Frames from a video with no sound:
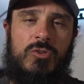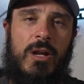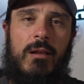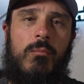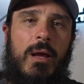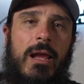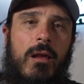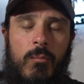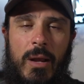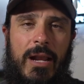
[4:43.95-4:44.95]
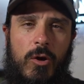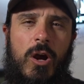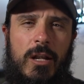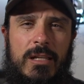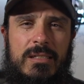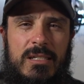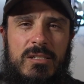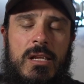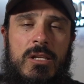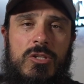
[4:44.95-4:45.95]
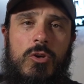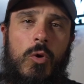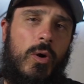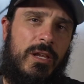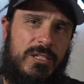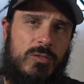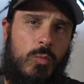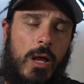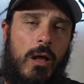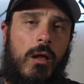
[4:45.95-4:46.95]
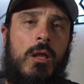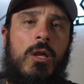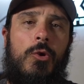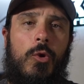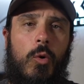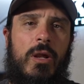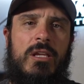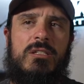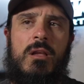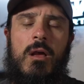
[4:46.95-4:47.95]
trying to buy a bino harness is noise as well. Noise